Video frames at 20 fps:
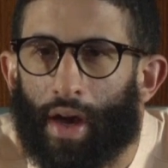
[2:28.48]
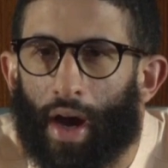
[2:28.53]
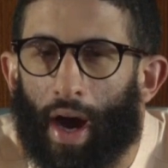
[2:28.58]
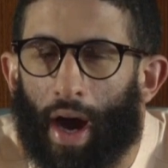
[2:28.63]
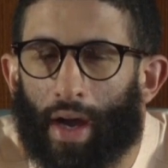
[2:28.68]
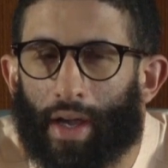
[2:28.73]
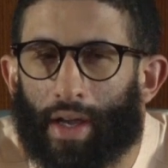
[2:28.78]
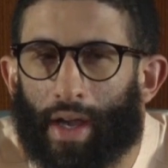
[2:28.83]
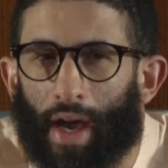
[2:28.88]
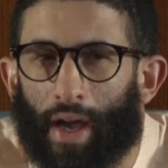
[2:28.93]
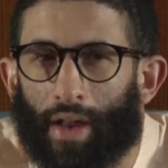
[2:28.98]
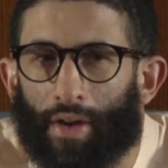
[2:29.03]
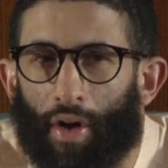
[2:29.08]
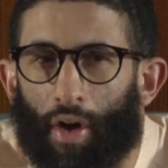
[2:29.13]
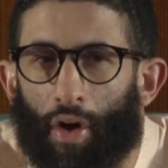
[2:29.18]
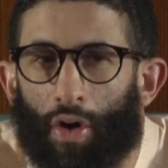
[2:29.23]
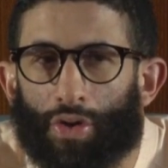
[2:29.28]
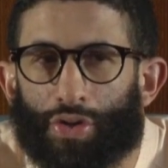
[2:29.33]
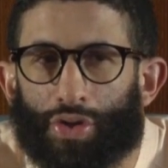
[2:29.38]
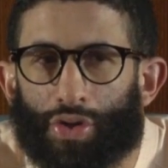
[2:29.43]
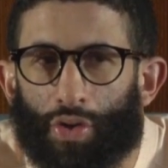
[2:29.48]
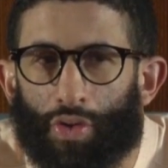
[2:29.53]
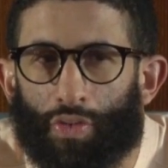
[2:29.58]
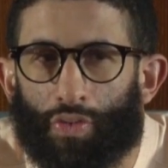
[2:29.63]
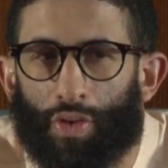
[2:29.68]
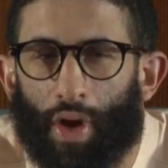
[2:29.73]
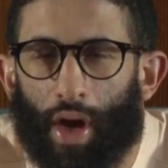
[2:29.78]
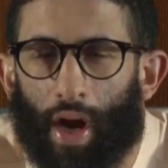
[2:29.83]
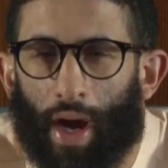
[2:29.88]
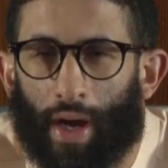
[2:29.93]
I can
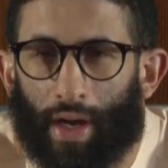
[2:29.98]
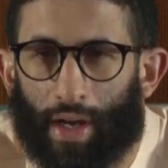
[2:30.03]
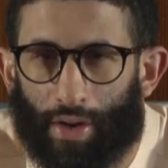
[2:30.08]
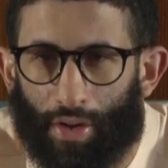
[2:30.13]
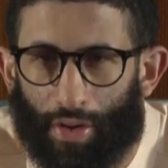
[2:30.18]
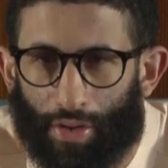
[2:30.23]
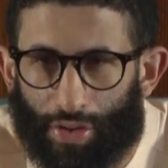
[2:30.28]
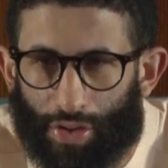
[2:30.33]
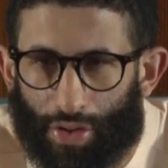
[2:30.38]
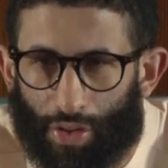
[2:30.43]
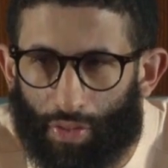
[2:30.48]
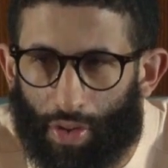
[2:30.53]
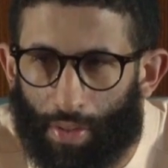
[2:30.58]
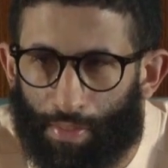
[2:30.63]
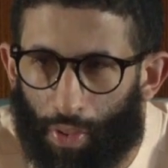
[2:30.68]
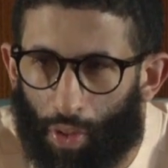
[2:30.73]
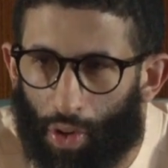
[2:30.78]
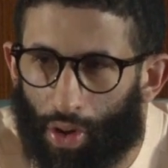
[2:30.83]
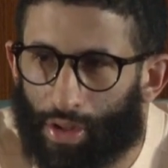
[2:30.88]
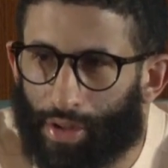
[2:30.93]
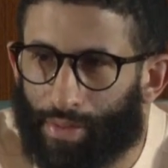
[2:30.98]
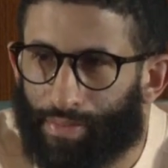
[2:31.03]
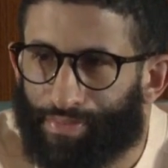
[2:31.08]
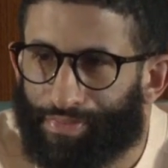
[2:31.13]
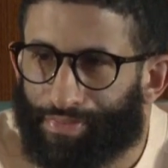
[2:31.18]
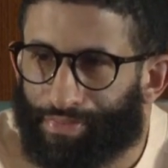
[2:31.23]
also report